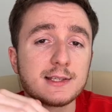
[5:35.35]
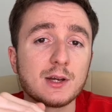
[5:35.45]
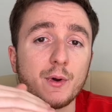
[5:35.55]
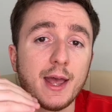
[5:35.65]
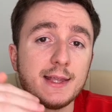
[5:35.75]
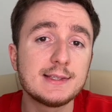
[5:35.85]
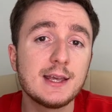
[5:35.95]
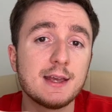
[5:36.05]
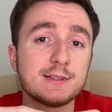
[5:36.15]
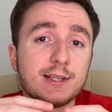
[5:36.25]
So Etsy
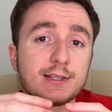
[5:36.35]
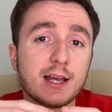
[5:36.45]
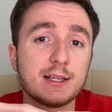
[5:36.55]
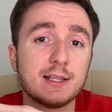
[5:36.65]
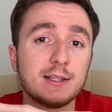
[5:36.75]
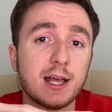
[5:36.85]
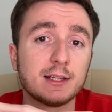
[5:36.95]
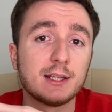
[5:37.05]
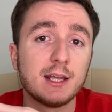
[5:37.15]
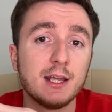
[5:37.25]
has decided
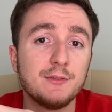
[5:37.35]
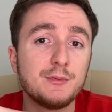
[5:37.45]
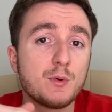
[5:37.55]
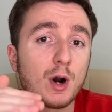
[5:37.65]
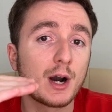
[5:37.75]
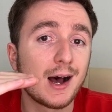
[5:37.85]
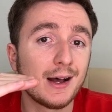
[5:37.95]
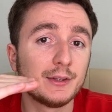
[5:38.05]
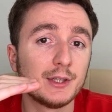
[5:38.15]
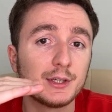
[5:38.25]
that if you are
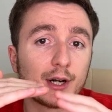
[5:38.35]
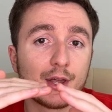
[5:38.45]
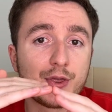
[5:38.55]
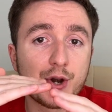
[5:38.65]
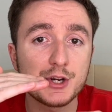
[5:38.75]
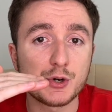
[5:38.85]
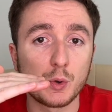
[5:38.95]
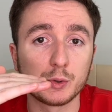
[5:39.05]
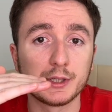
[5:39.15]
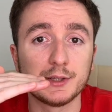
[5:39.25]
under a
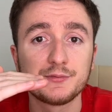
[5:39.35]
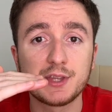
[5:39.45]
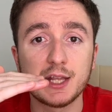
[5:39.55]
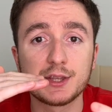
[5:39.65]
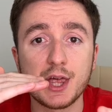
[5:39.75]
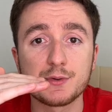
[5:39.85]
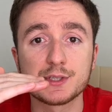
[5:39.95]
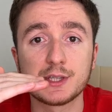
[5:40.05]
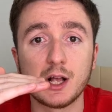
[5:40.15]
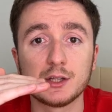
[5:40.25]
threshold of
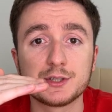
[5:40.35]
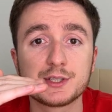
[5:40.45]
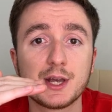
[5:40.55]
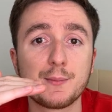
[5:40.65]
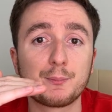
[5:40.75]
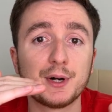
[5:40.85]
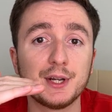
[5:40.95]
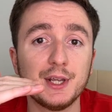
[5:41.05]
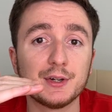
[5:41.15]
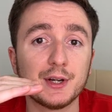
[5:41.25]
$10,000 per
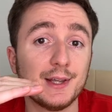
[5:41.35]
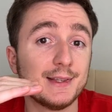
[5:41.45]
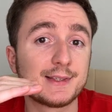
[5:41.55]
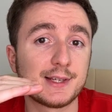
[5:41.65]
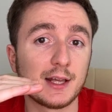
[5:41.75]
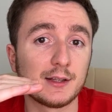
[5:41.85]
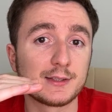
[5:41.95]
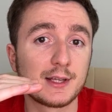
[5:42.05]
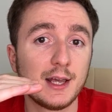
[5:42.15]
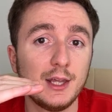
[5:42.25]
year in
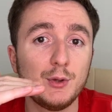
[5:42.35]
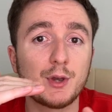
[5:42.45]
sales, you